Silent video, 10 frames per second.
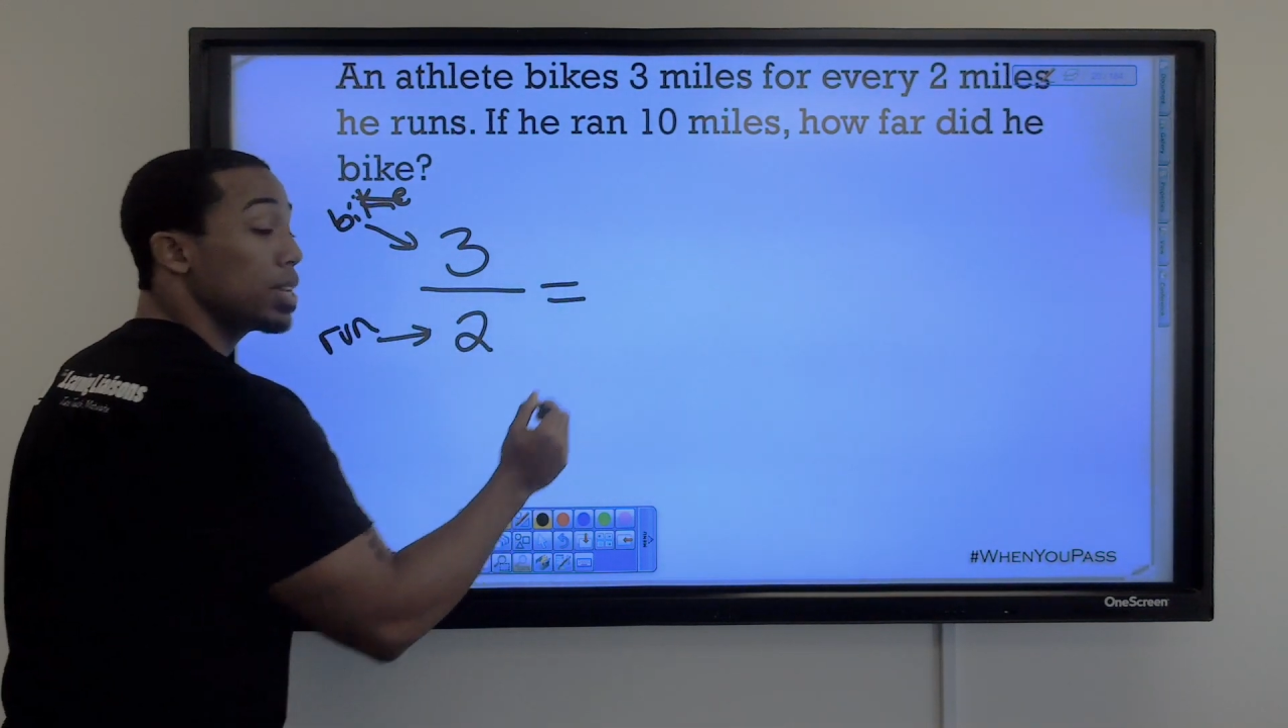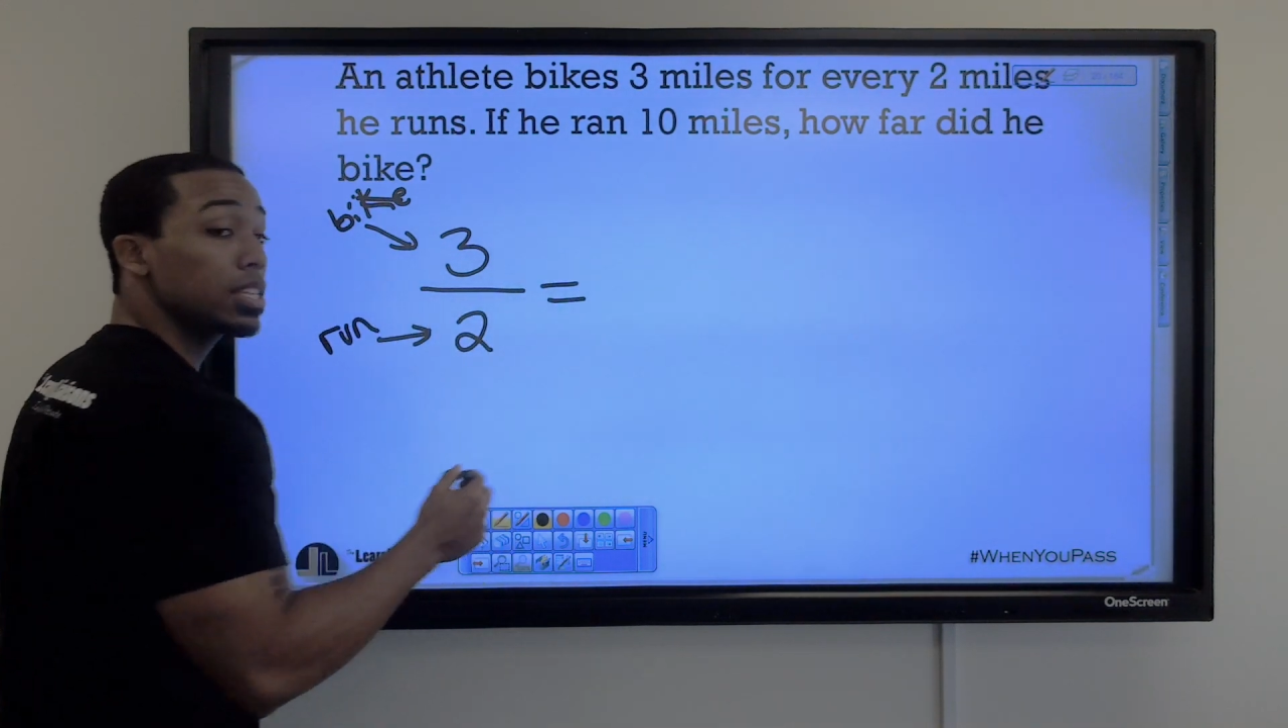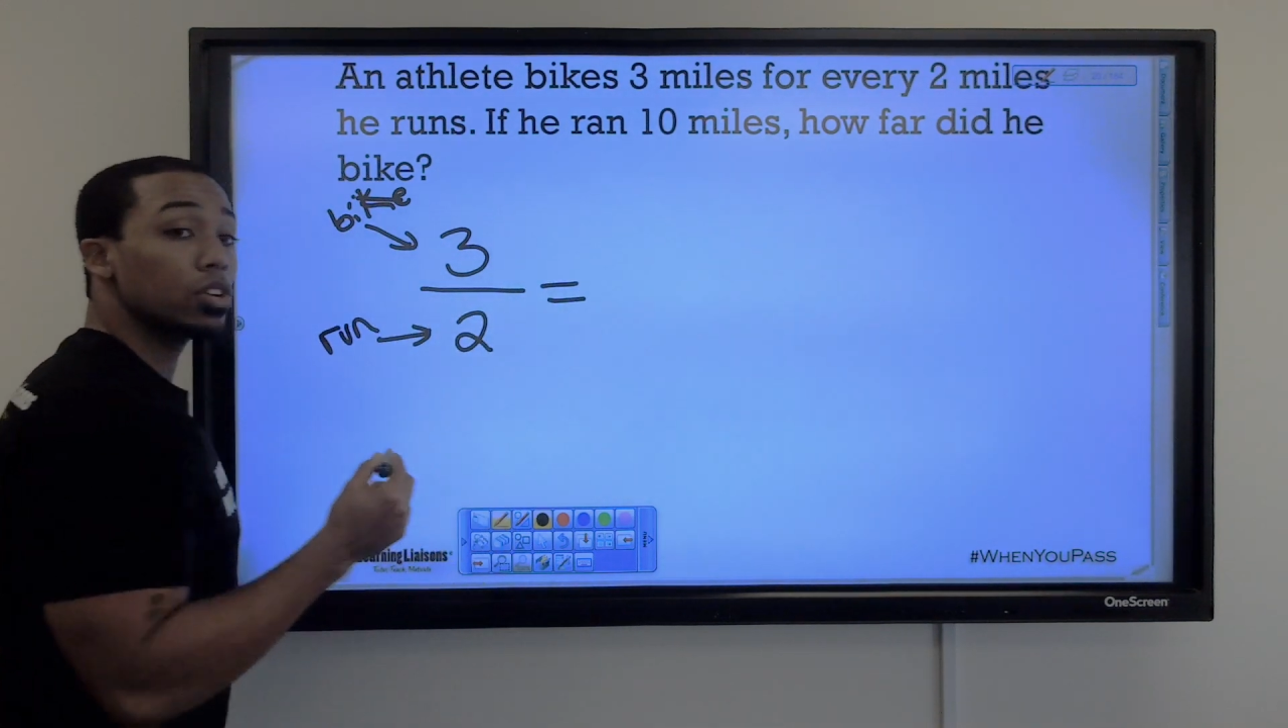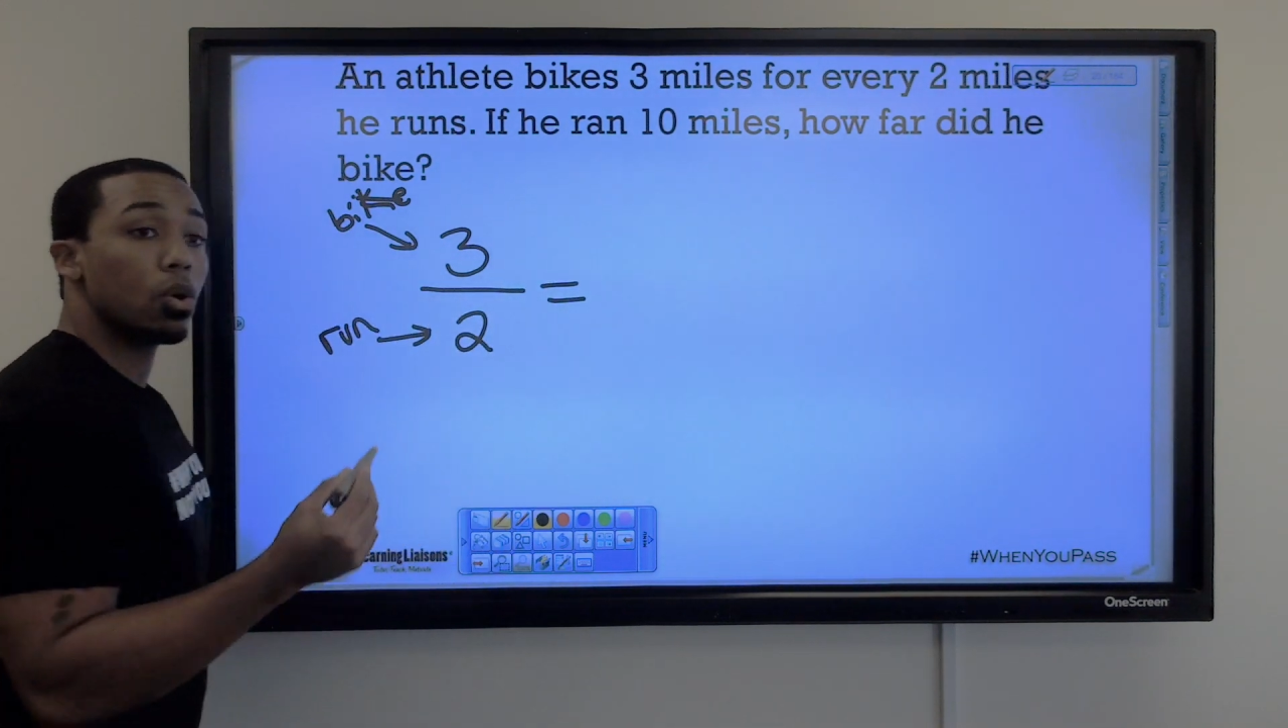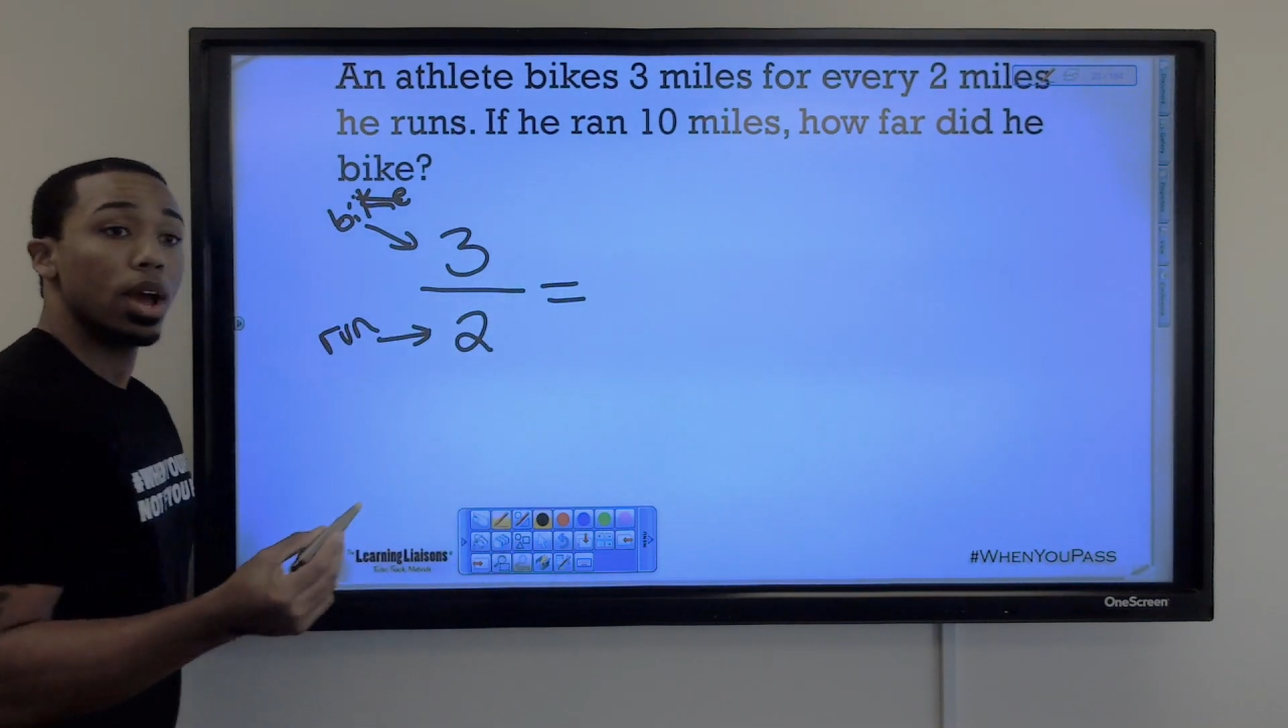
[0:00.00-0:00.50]
we
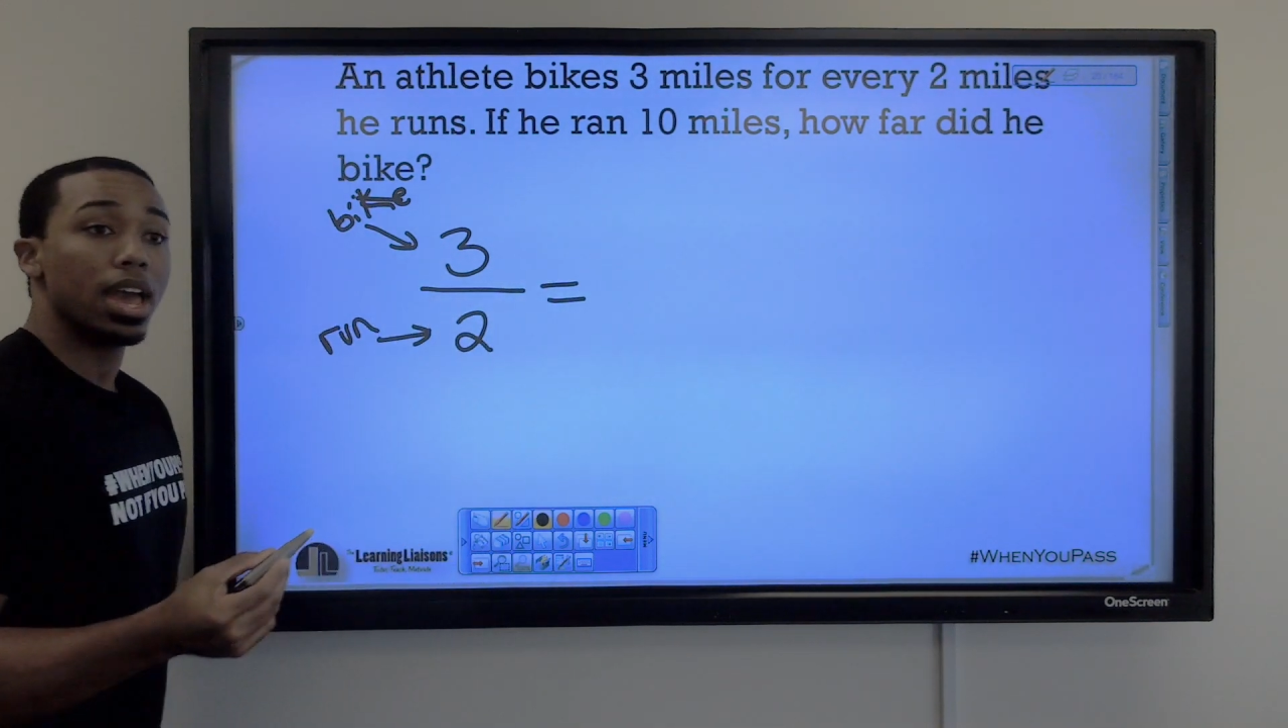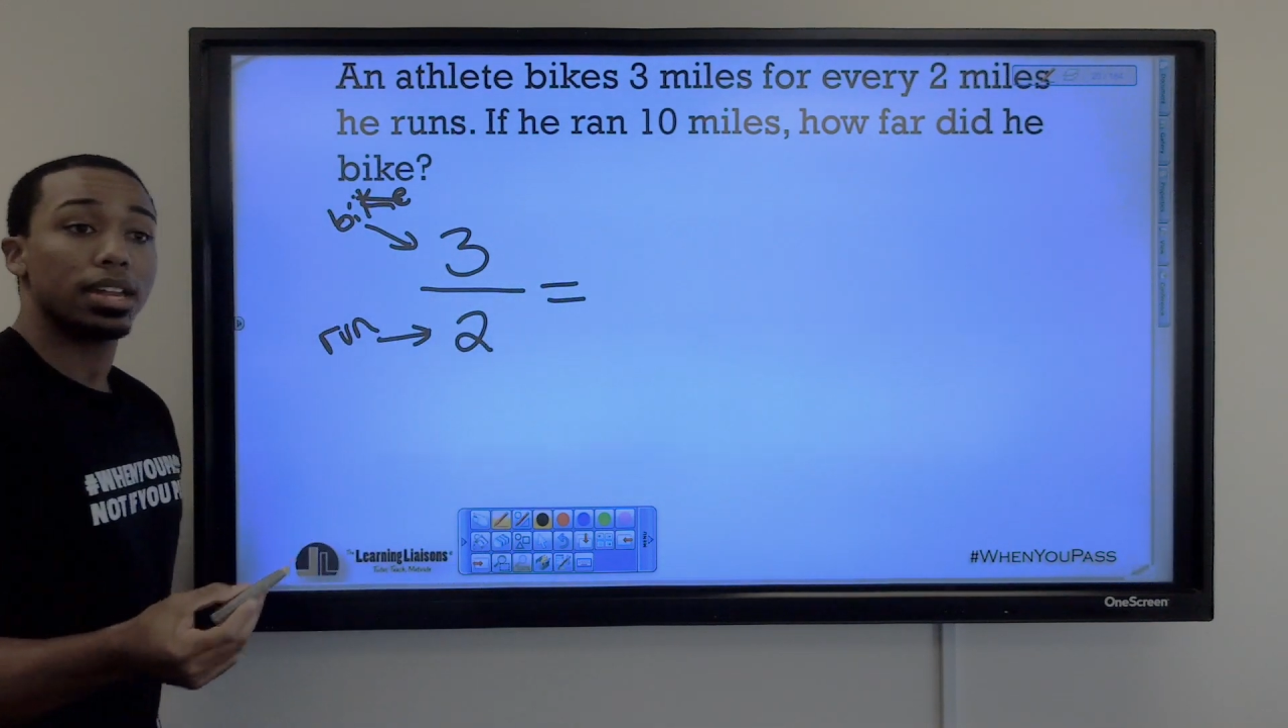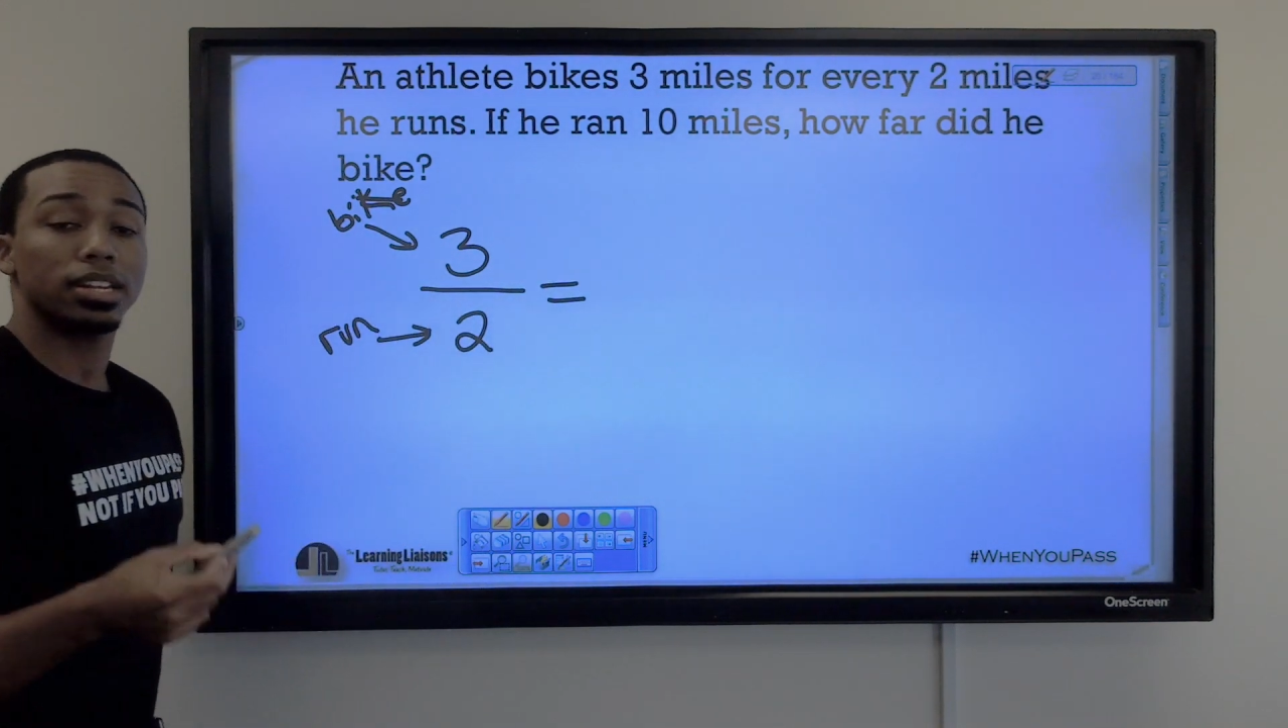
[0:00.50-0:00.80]
need to go ahead